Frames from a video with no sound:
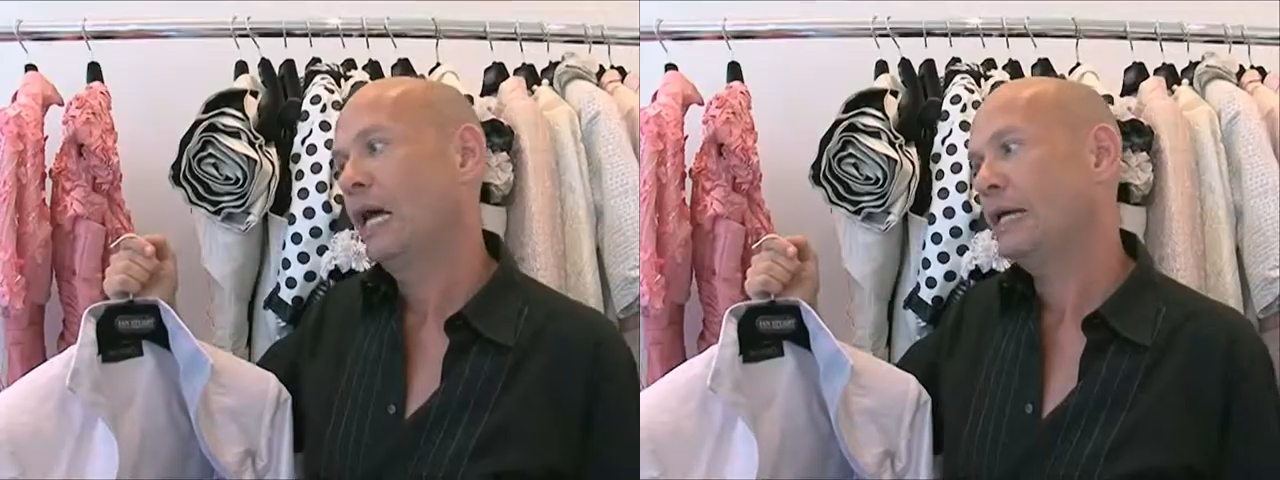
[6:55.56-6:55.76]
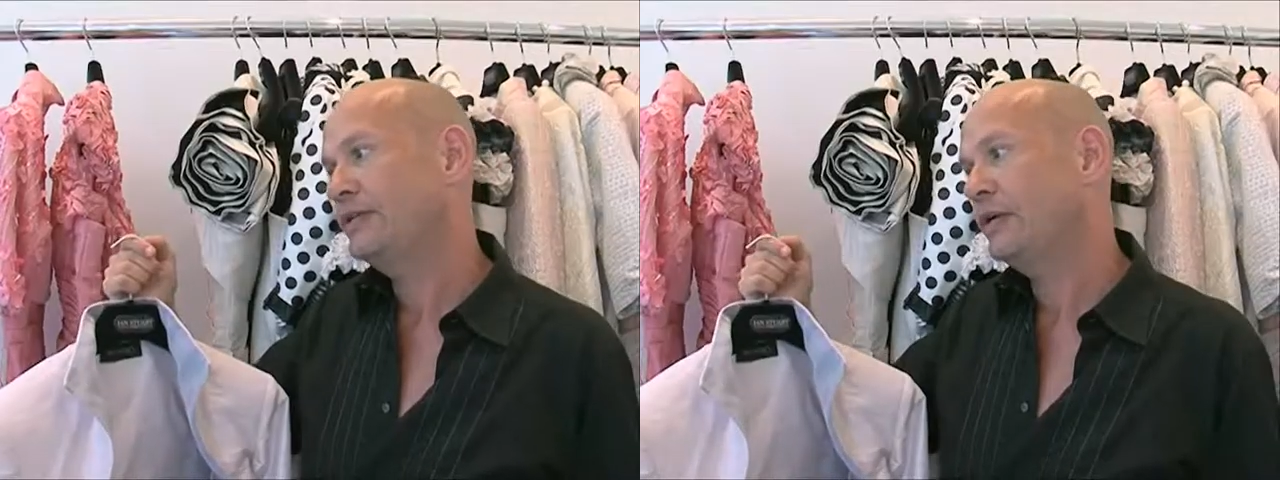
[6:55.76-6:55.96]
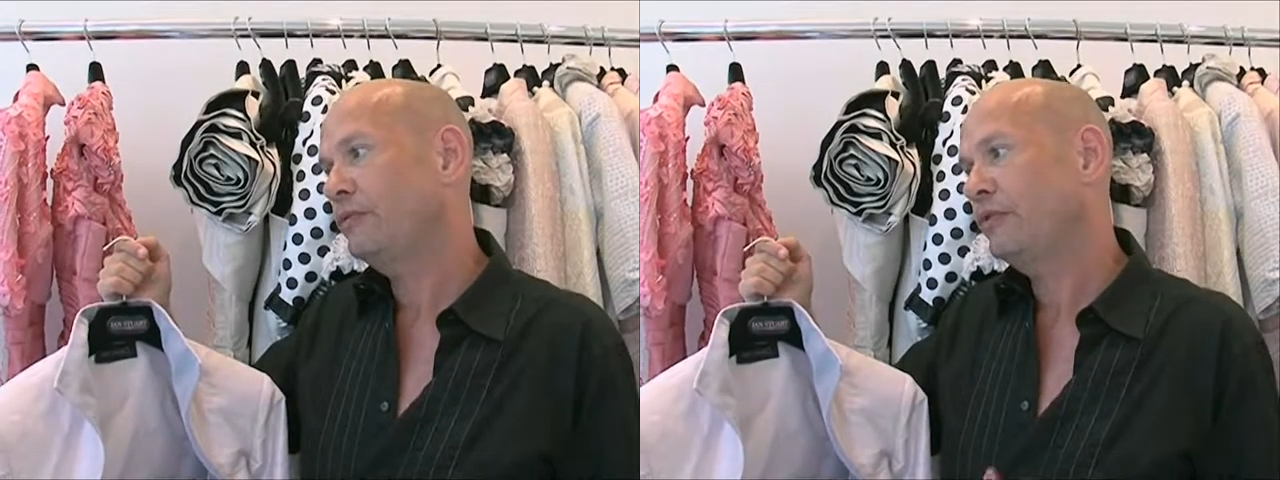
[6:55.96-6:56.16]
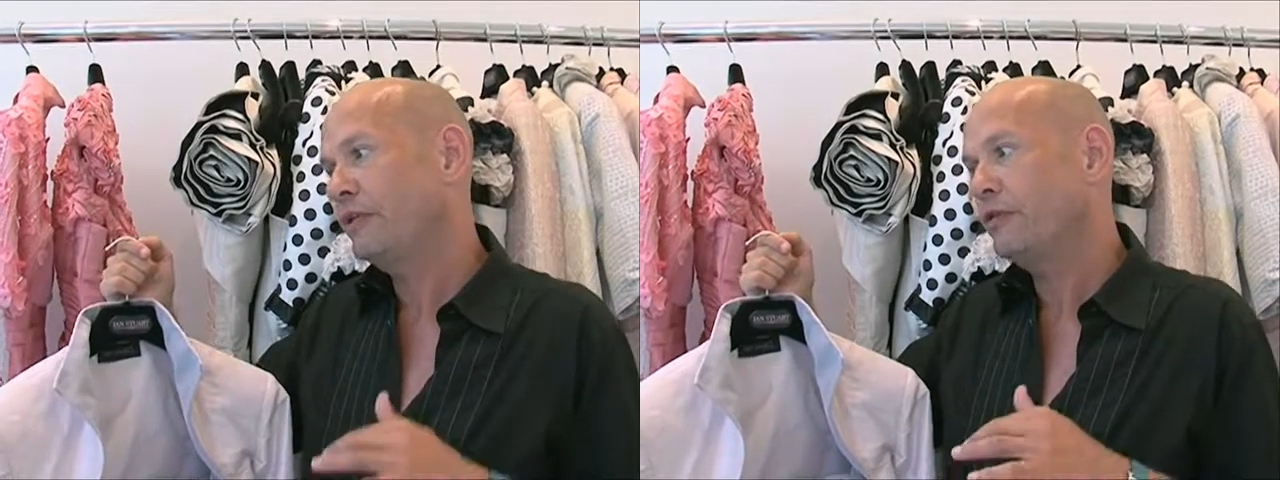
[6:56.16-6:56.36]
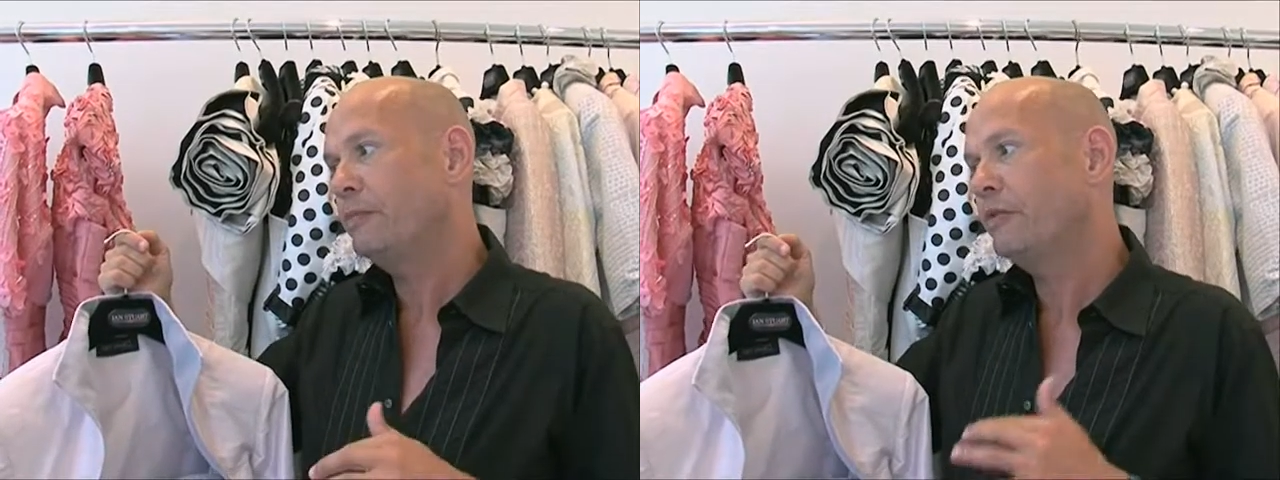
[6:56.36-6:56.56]
I don't
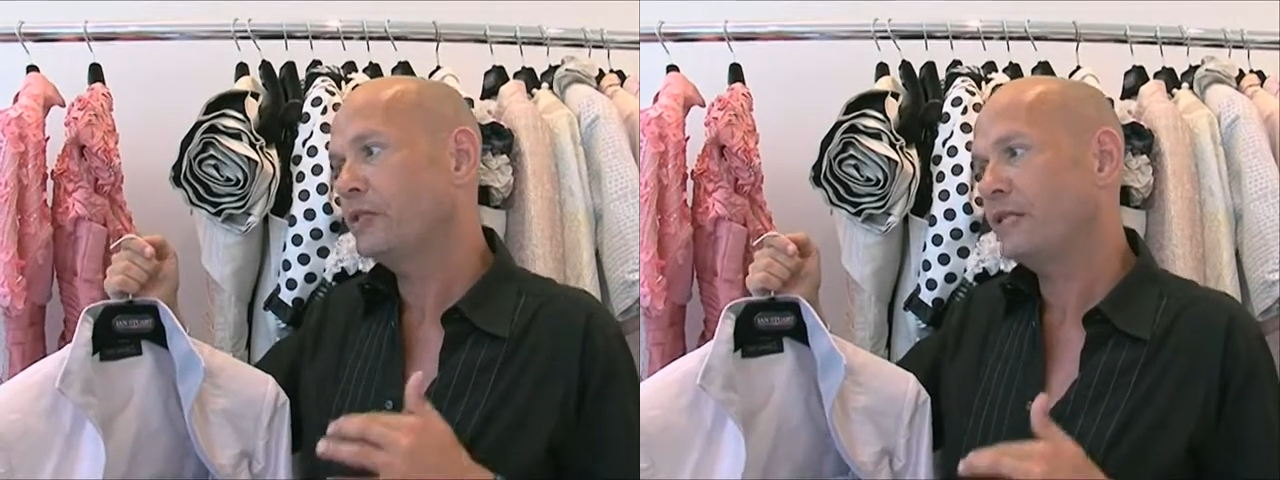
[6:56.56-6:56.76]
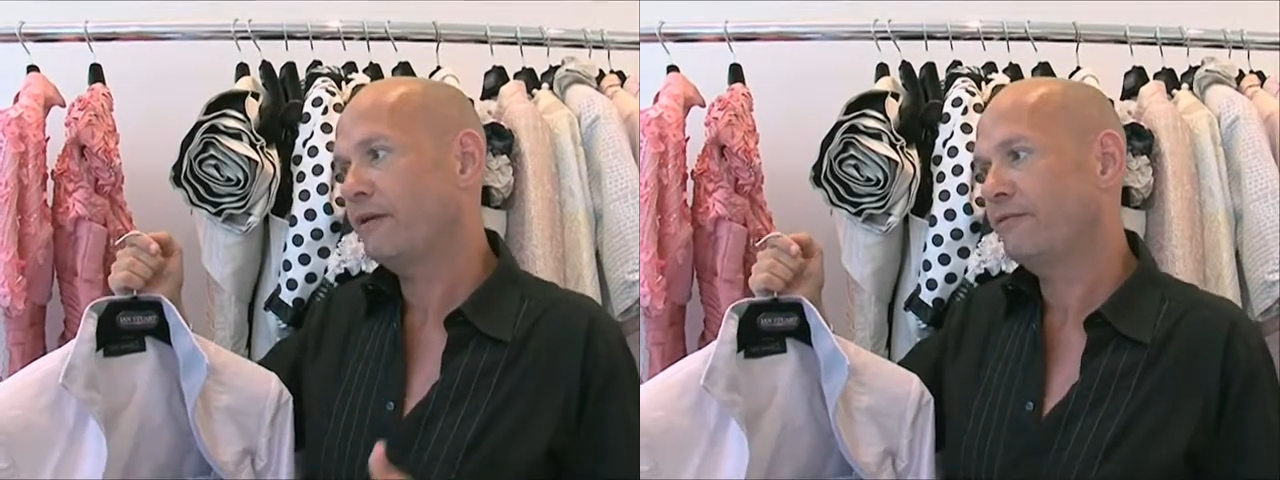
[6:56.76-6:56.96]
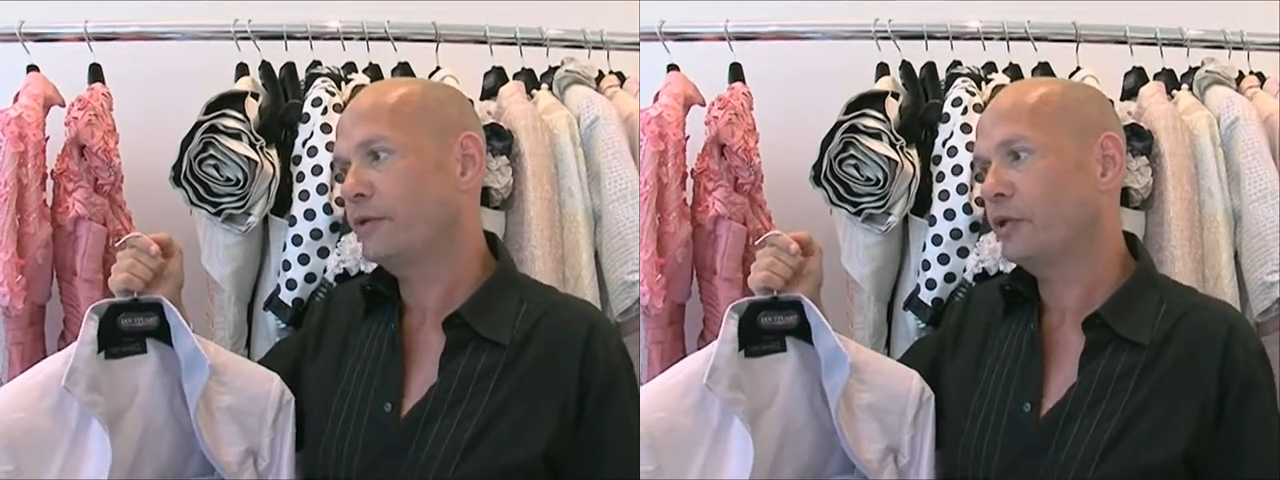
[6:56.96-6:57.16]
think the mothers have to